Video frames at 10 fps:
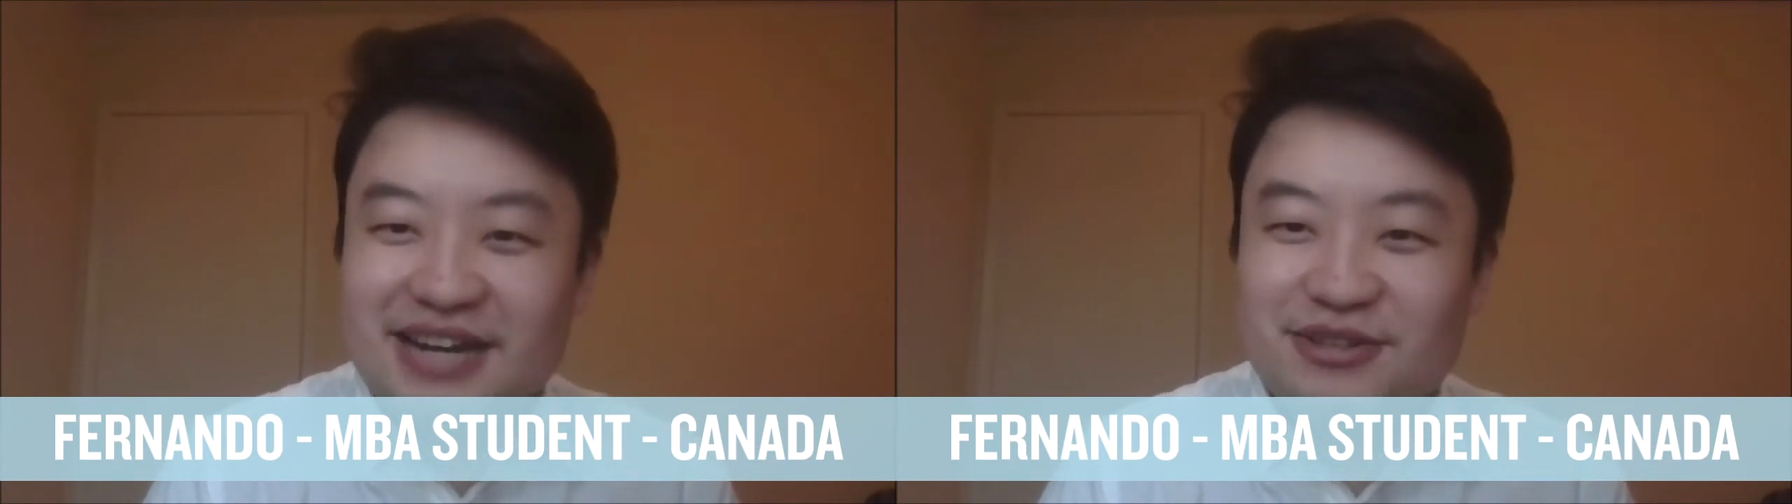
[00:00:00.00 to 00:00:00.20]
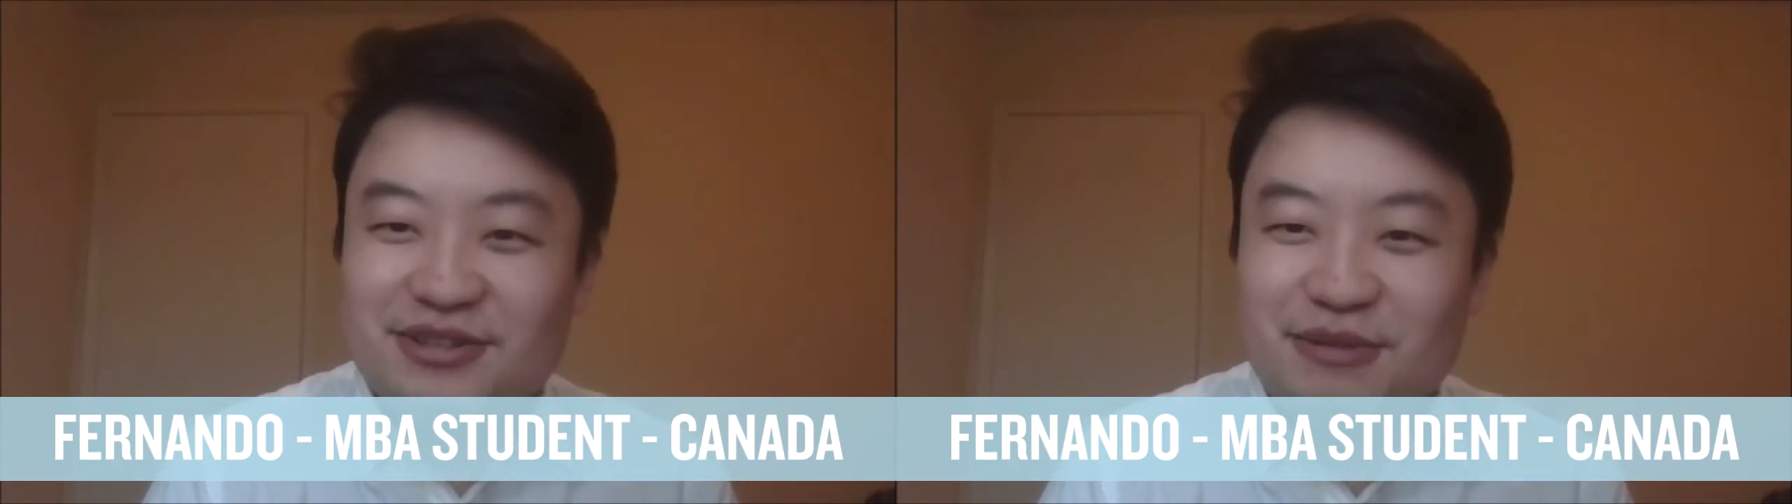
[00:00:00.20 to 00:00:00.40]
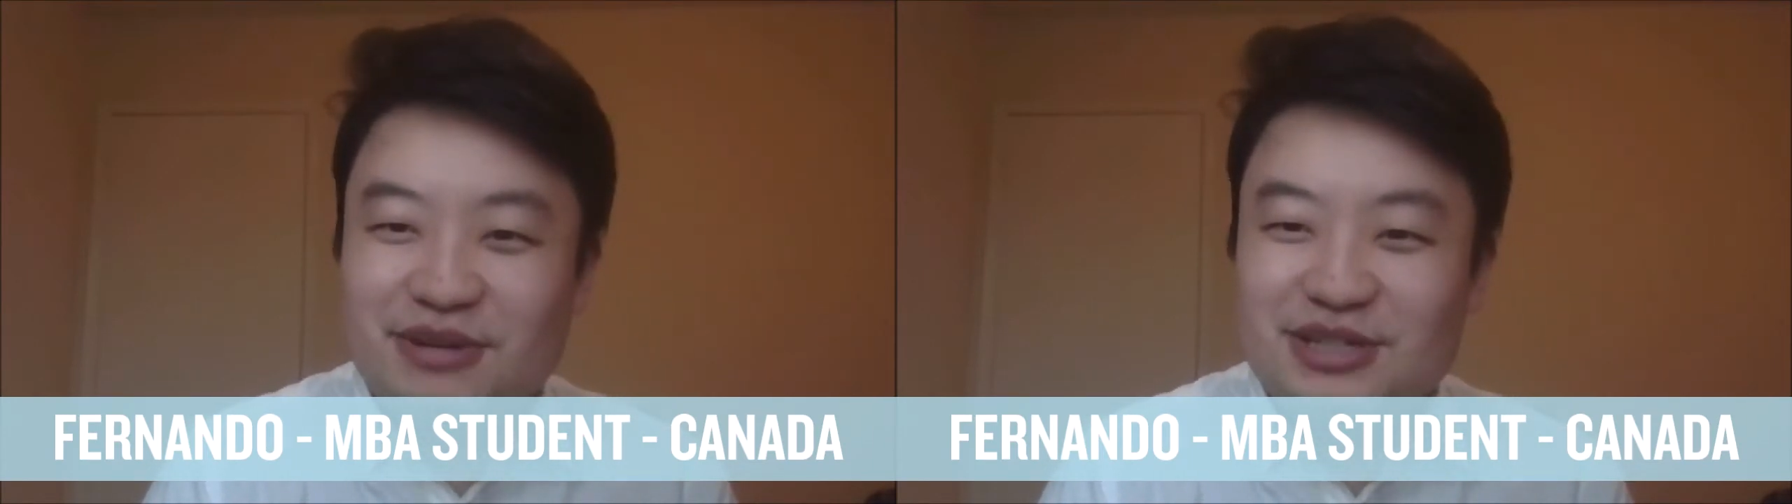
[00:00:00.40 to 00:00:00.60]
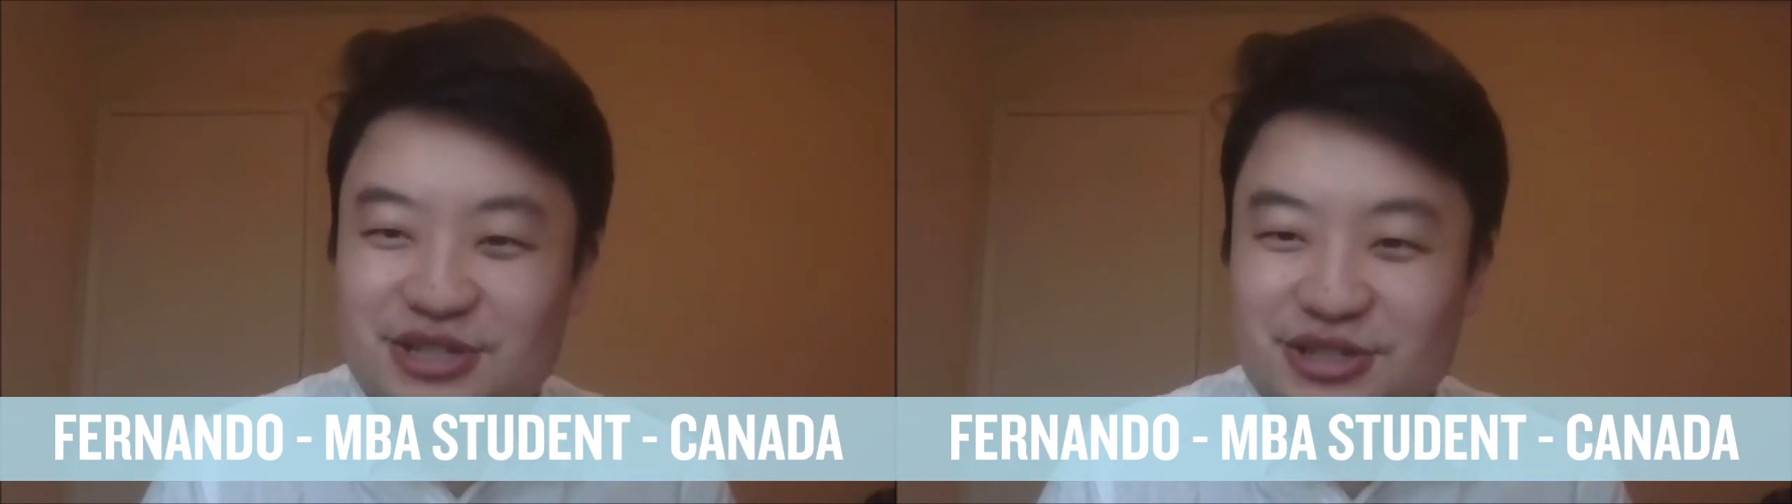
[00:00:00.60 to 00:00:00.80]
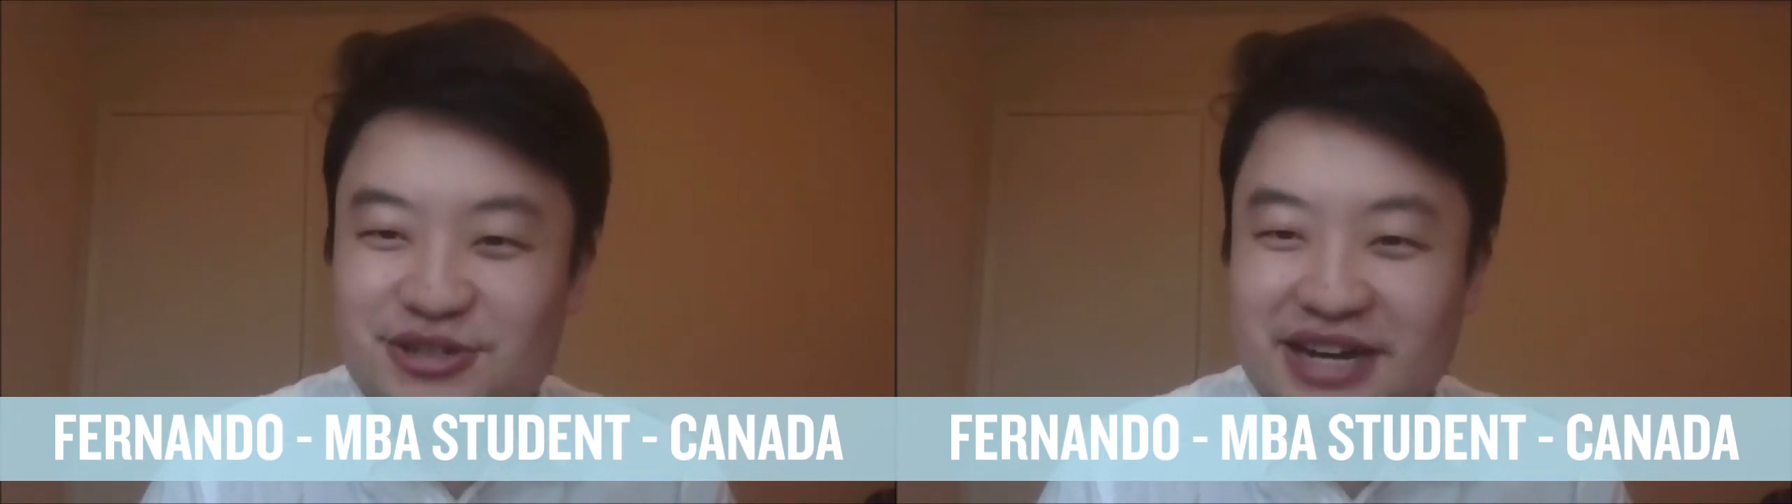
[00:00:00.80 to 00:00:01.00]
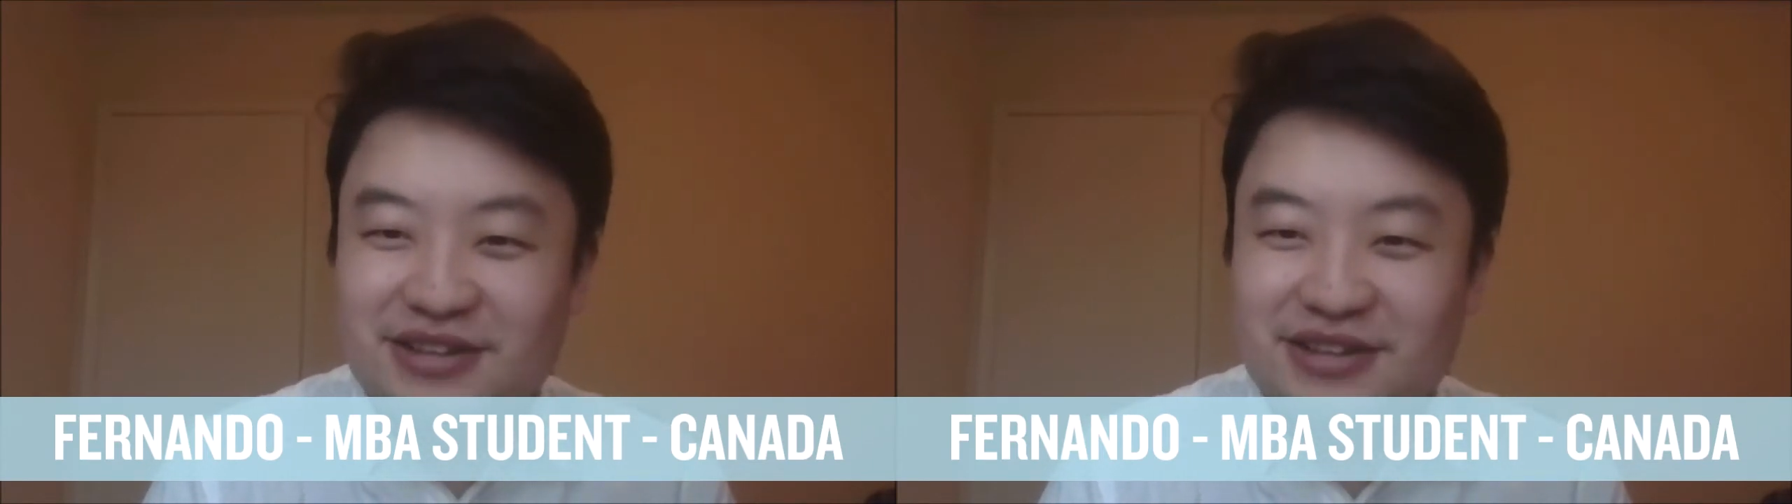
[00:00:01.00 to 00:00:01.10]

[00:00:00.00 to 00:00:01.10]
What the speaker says: don't know what to do.